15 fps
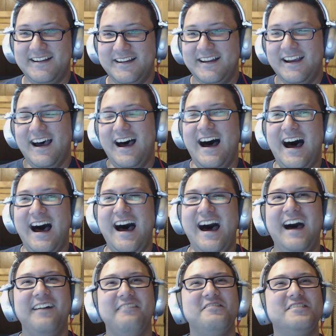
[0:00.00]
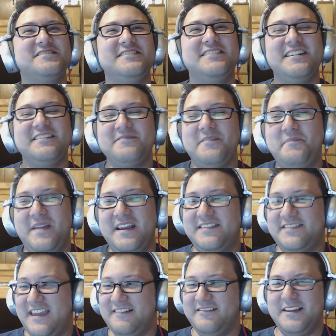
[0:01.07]
Wasn't there a big
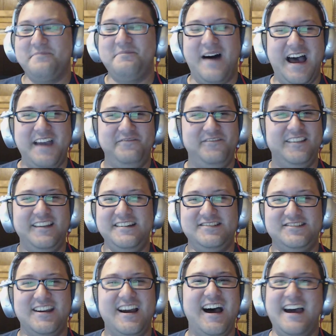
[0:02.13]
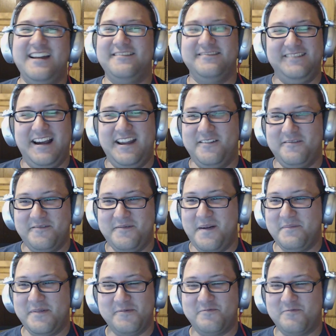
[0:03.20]
thing like bye Felicia? I don't
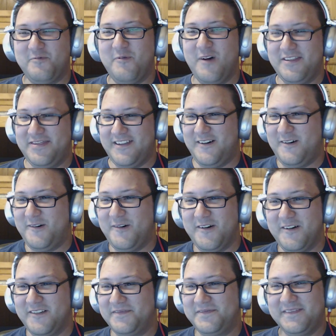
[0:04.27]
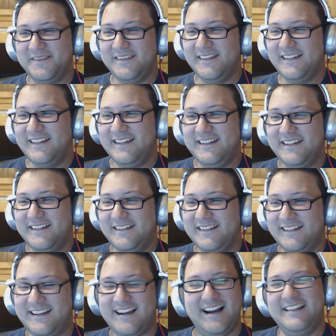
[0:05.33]
remember what the whole
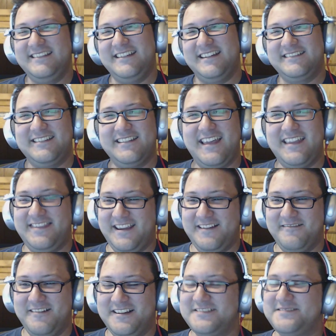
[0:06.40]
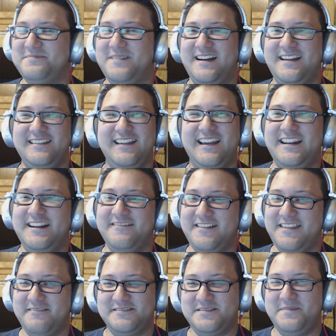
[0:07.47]
context of that thing was, but anyway,
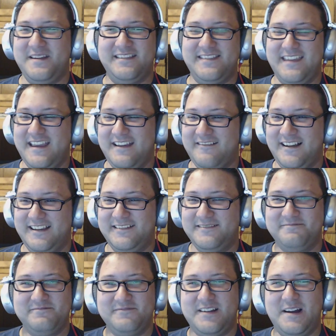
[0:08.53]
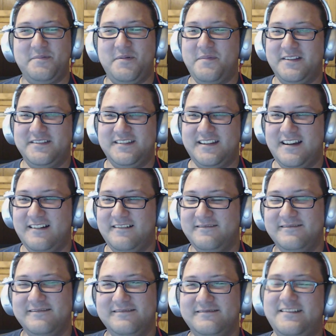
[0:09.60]
that was a big thing like a couple months ago.
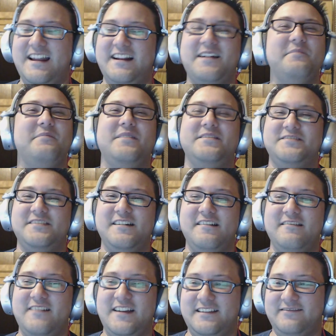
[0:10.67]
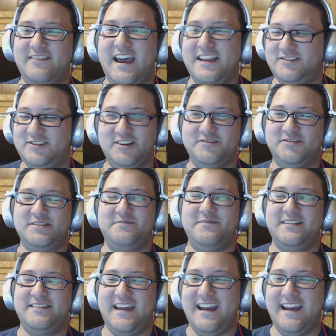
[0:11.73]
Not a couple months ago, like last year or something like that.